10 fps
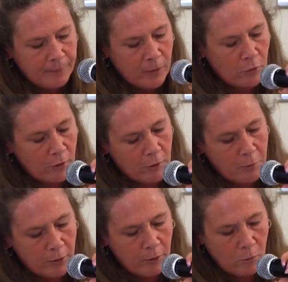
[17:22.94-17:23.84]
It's hard to
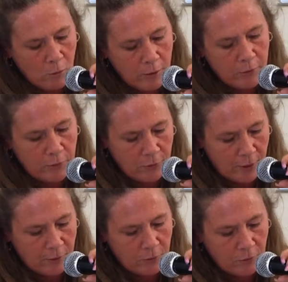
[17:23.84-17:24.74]
put into words, he
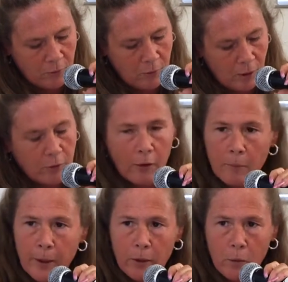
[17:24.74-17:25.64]
says. I tell
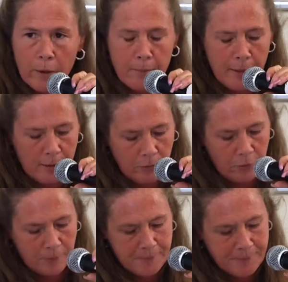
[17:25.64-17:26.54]
him I know what he means.